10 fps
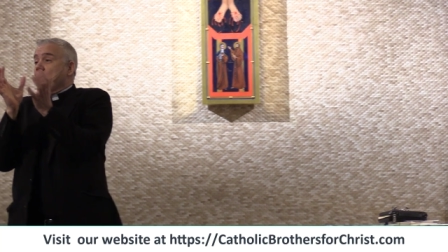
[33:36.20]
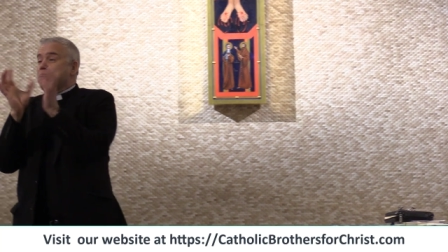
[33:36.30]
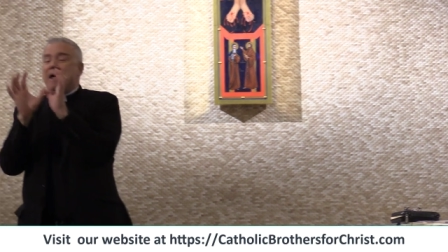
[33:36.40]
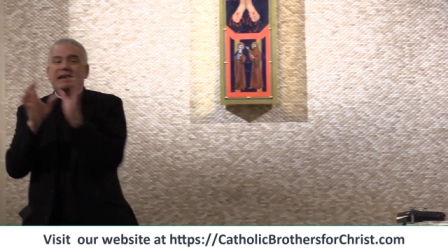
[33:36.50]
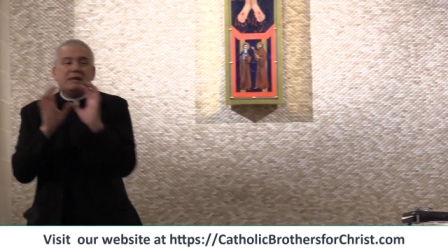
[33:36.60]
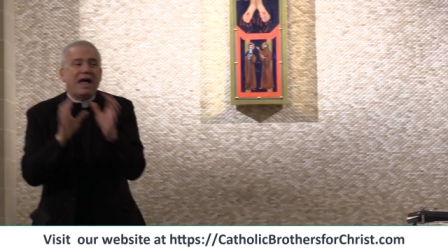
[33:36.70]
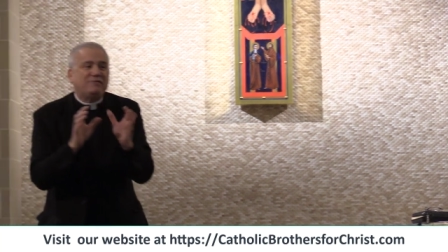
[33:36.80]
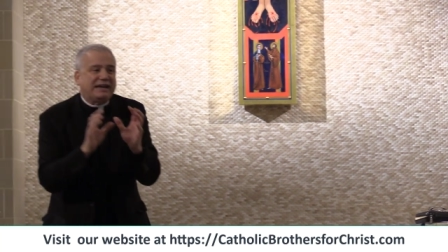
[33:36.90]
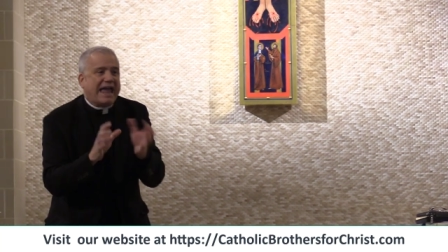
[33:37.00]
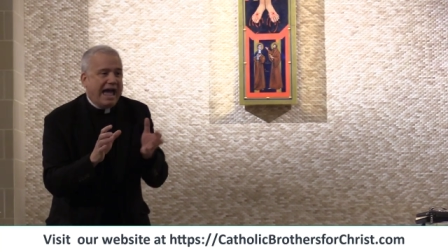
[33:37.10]
men
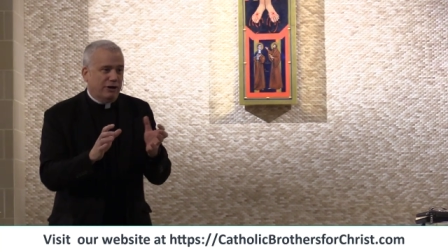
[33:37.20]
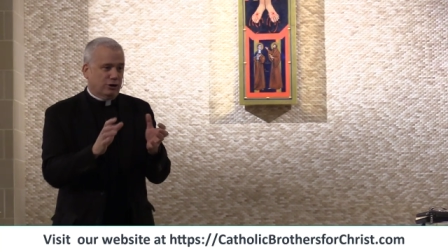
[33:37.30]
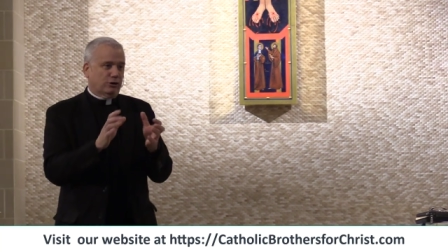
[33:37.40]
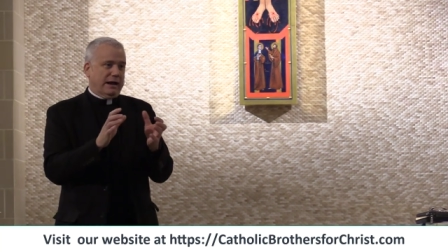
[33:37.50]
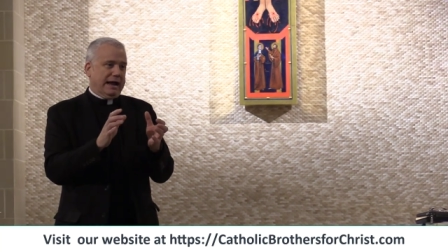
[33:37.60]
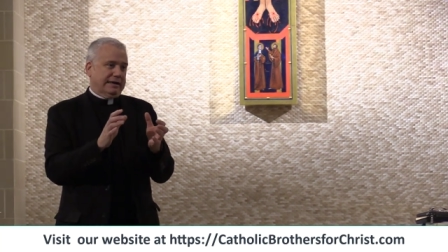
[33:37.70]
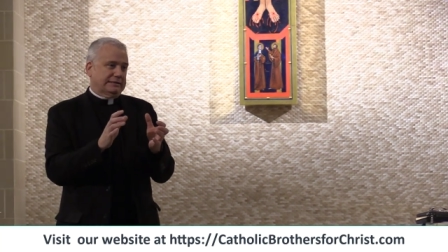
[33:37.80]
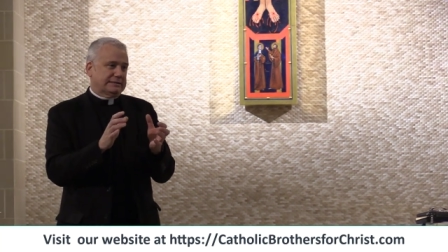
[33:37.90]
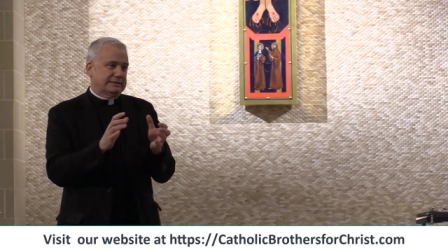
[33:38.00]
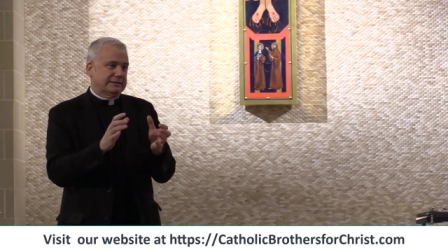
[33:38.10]
love to
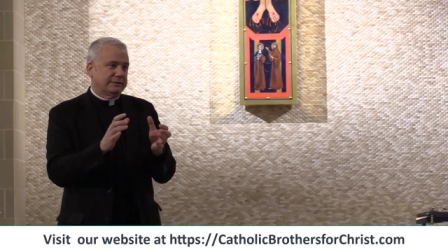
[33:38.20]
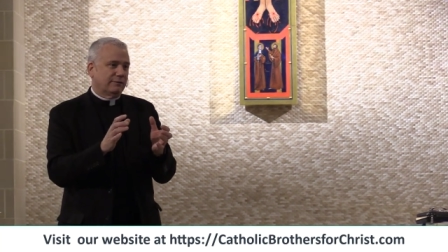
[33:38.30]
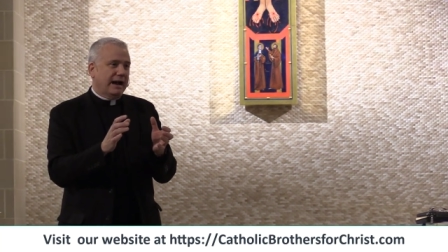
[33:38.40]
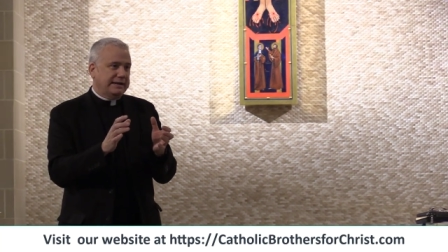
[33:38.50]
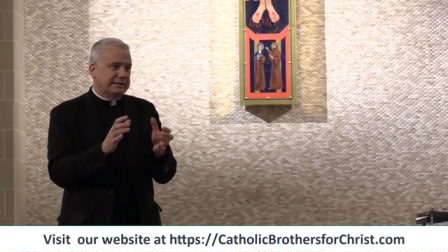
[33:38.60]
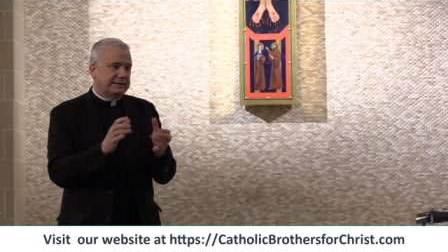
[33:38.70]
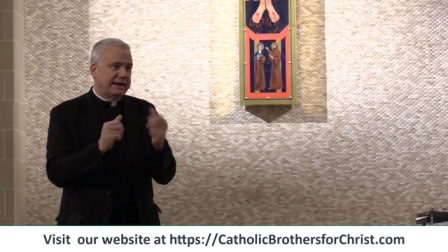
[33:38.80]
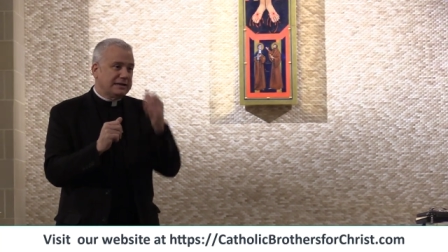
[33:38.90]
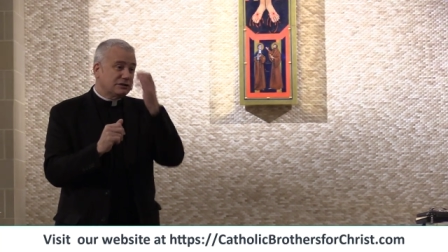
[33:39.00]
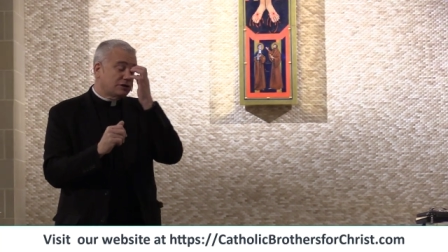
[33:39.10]
categorize, right? And